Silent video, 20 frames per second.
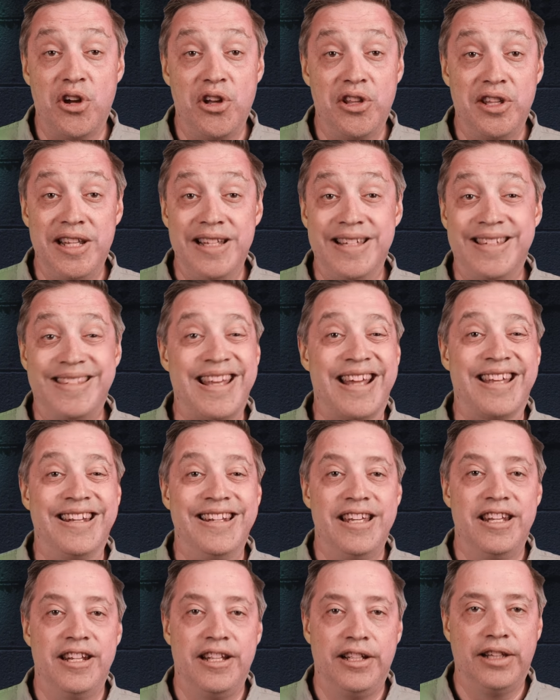on these second
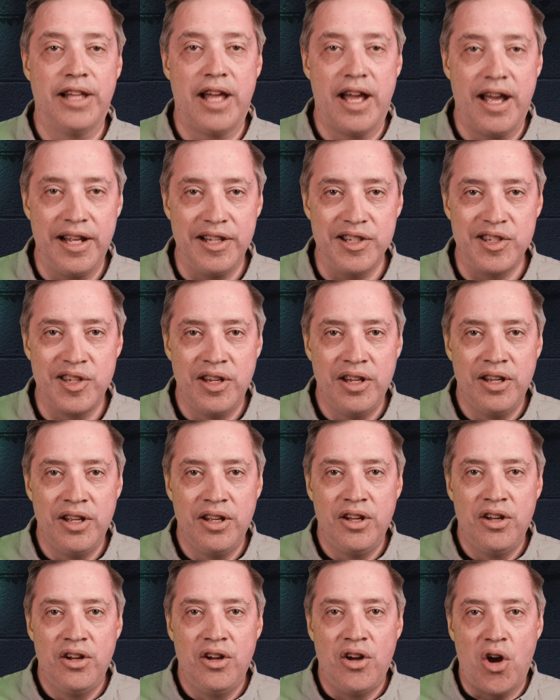inning lines,
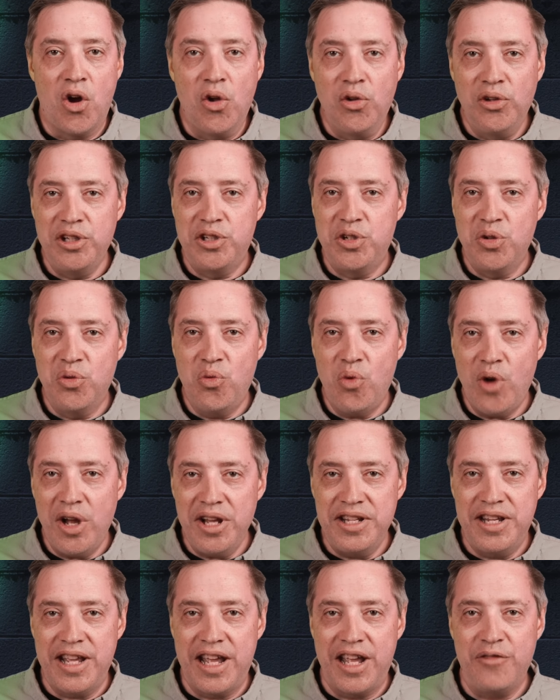only to
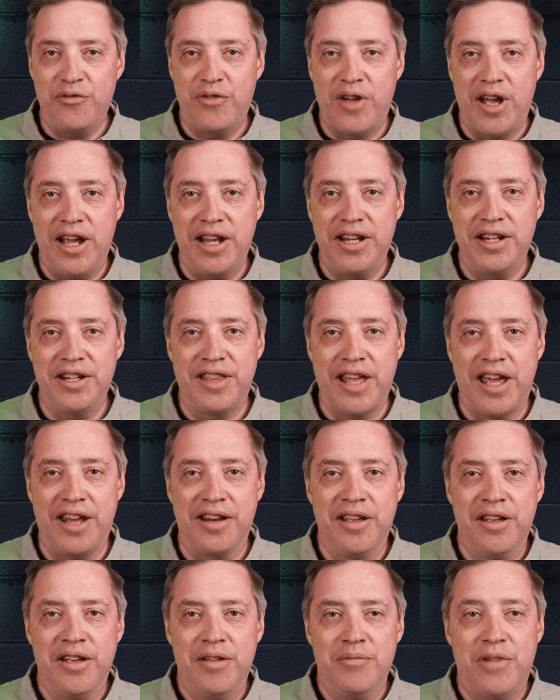one day find
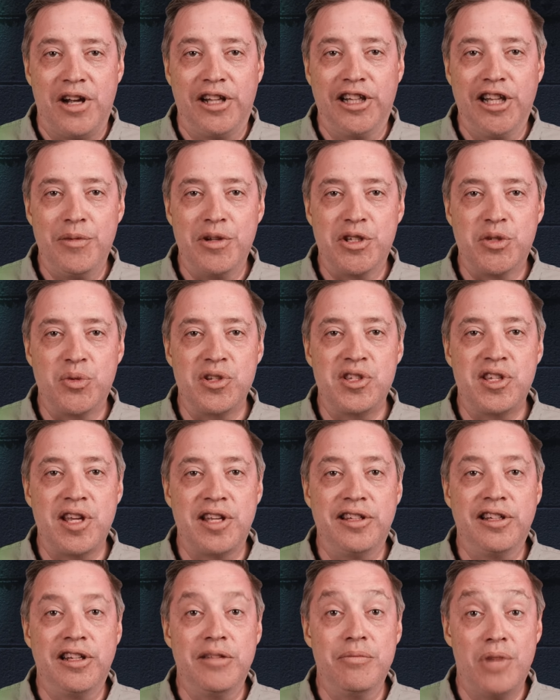that my limits were
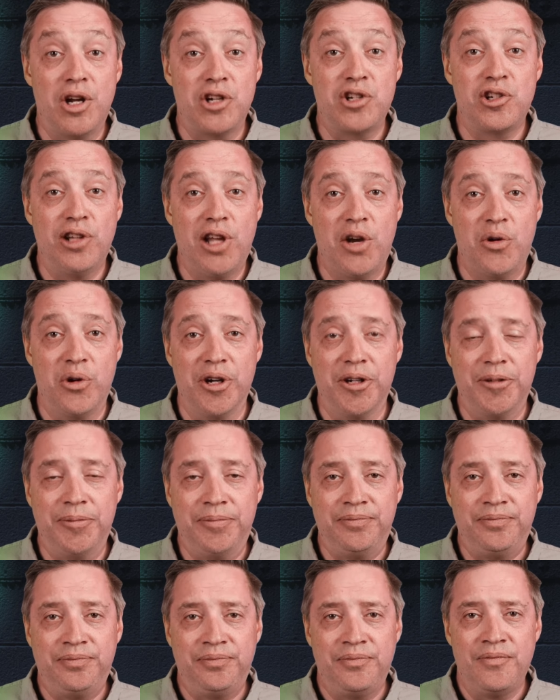suddenly much lower.
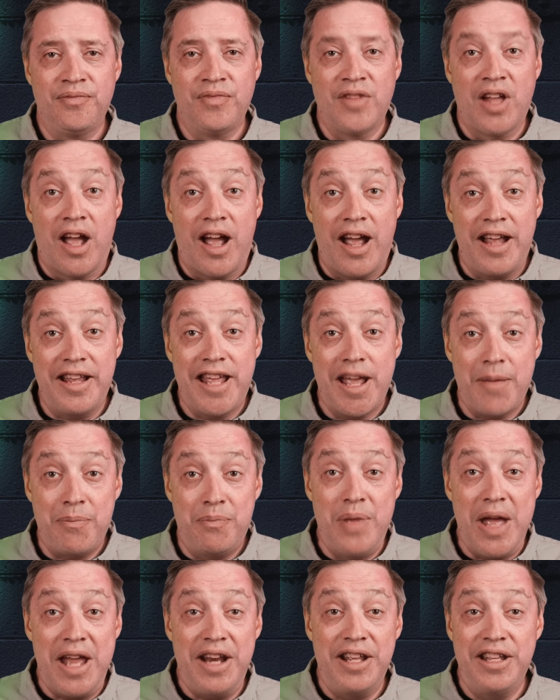I
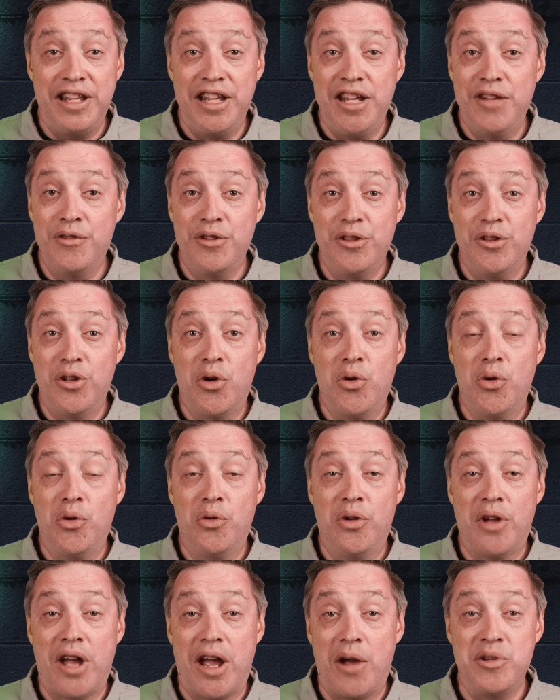kept betting even
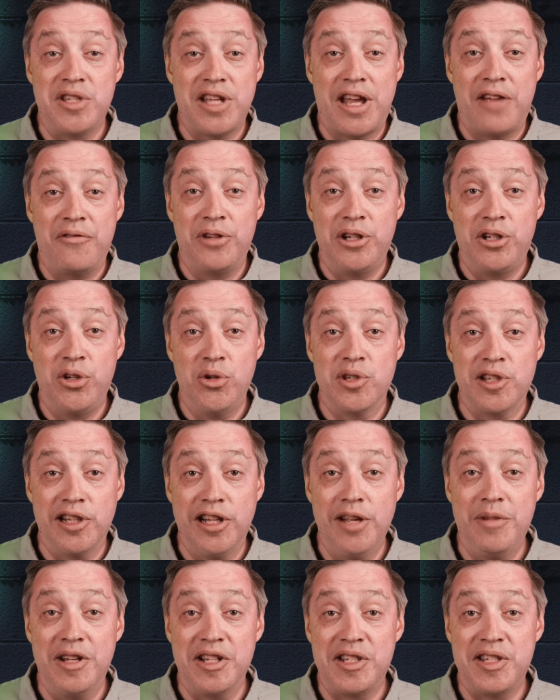though I was at reduced
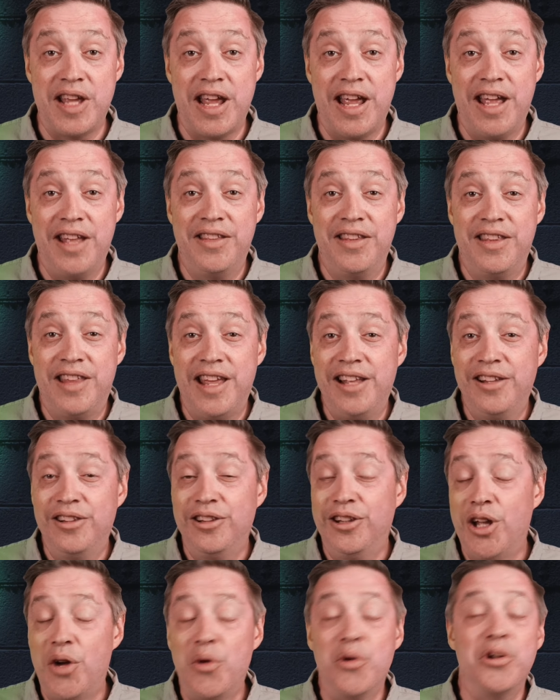limits, and they
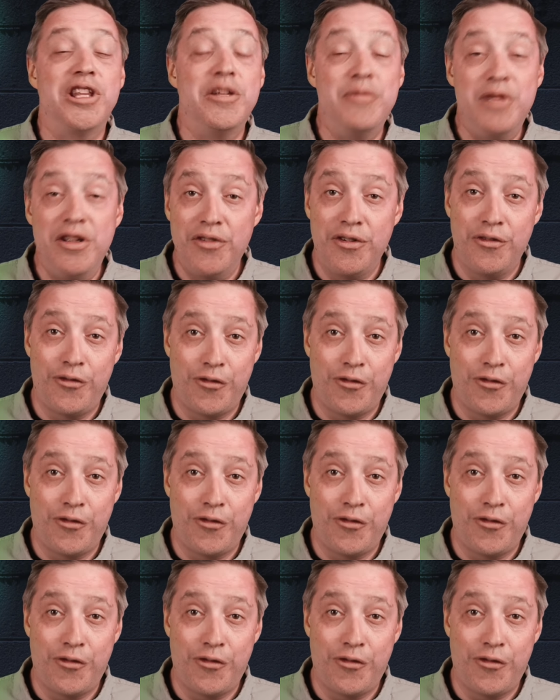lowered them even